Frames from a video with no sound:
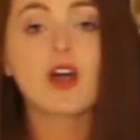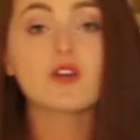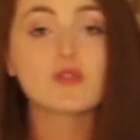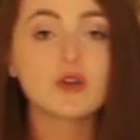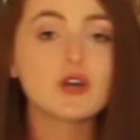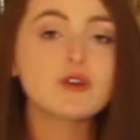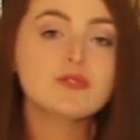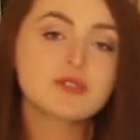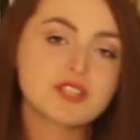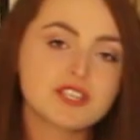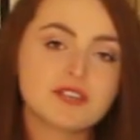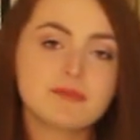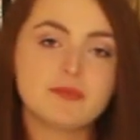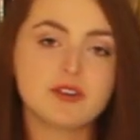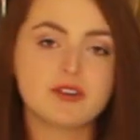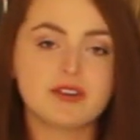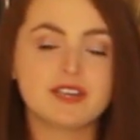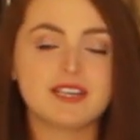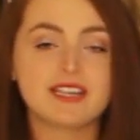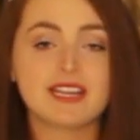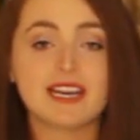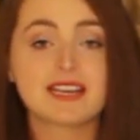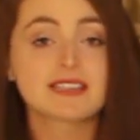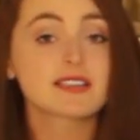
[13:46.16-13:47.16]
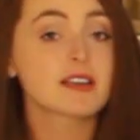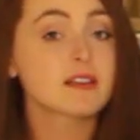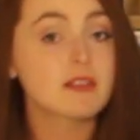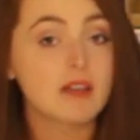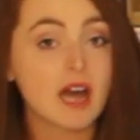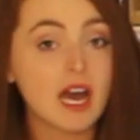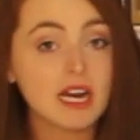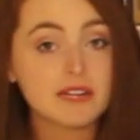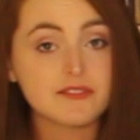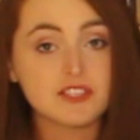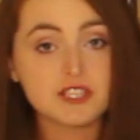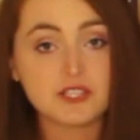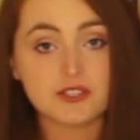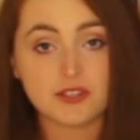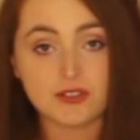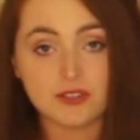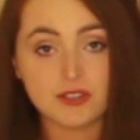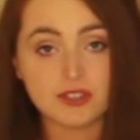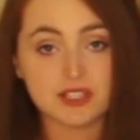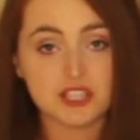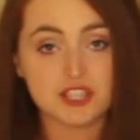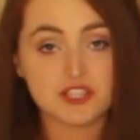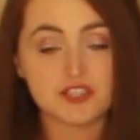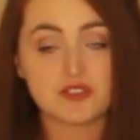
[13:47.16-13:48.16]
Our own community has a lot of
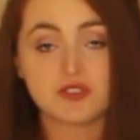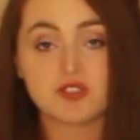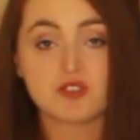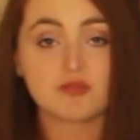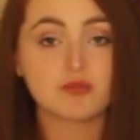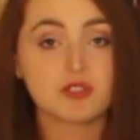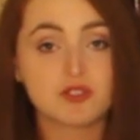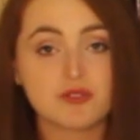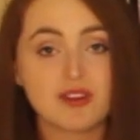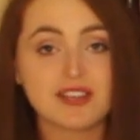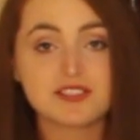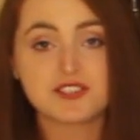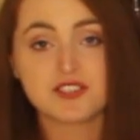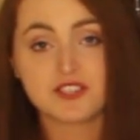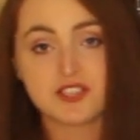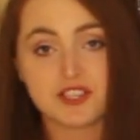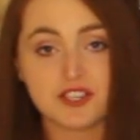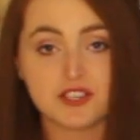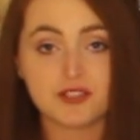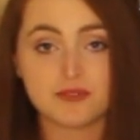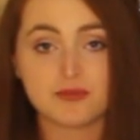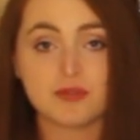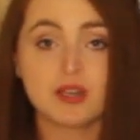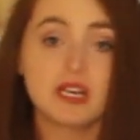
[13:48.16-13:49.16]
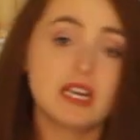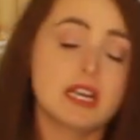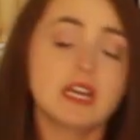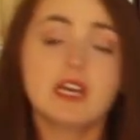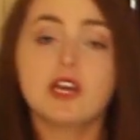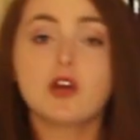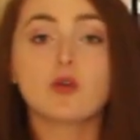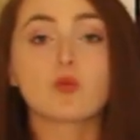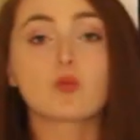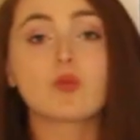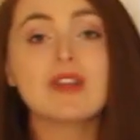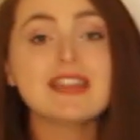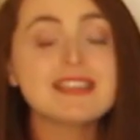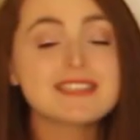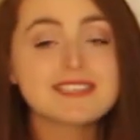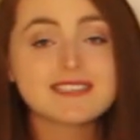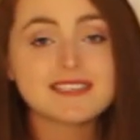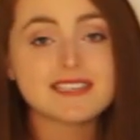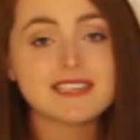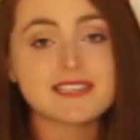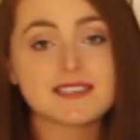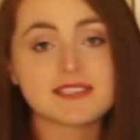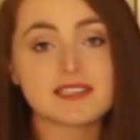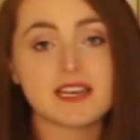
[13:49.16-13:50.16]
internal issues to address too
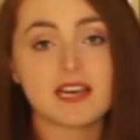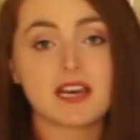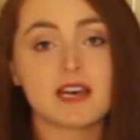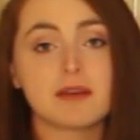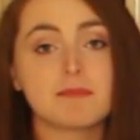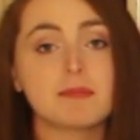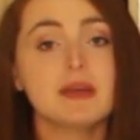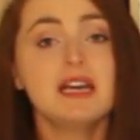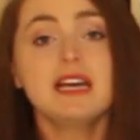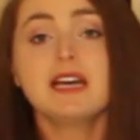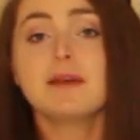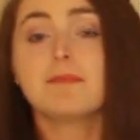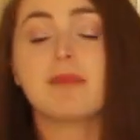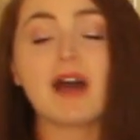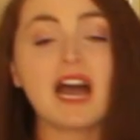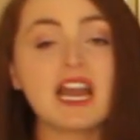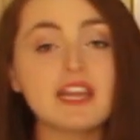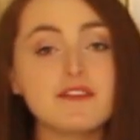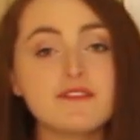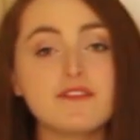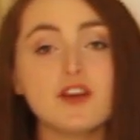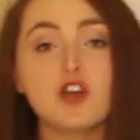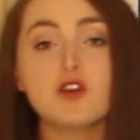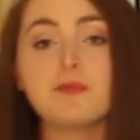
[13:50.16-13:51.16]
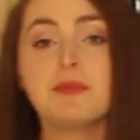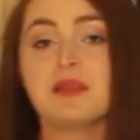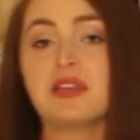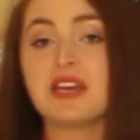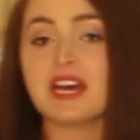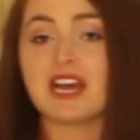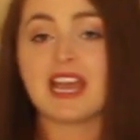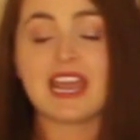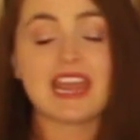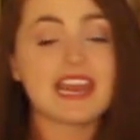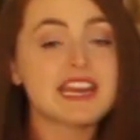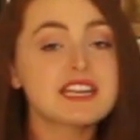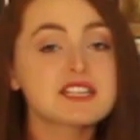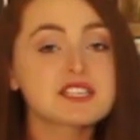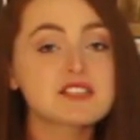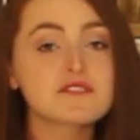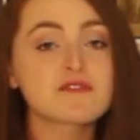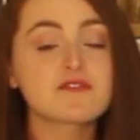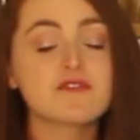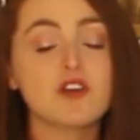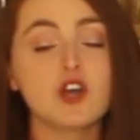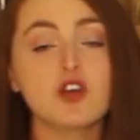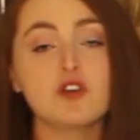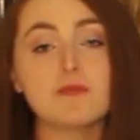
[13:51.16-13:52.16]
racism, biphobia,
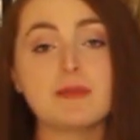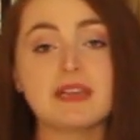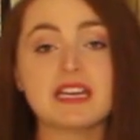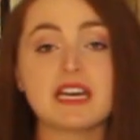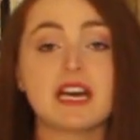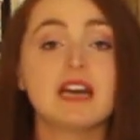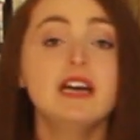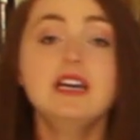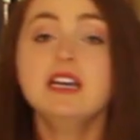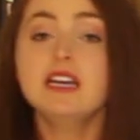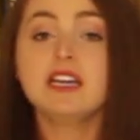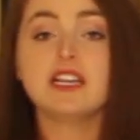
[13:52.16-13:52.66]
acephobia,